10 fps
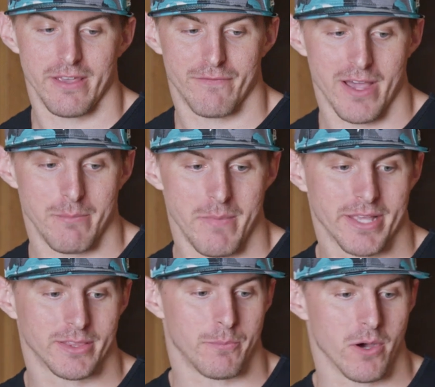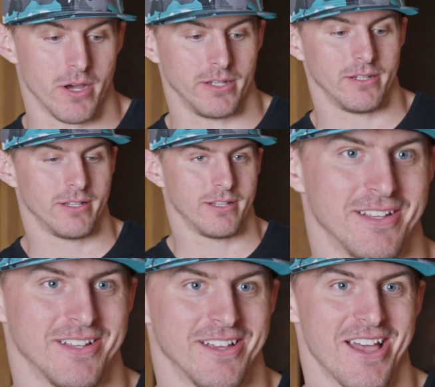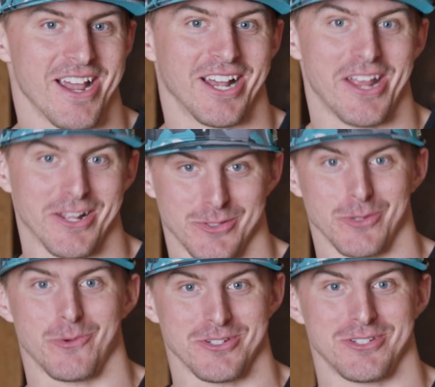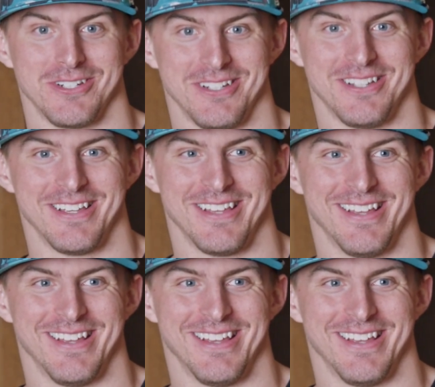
if I make the putt, I gotta answer the question. No.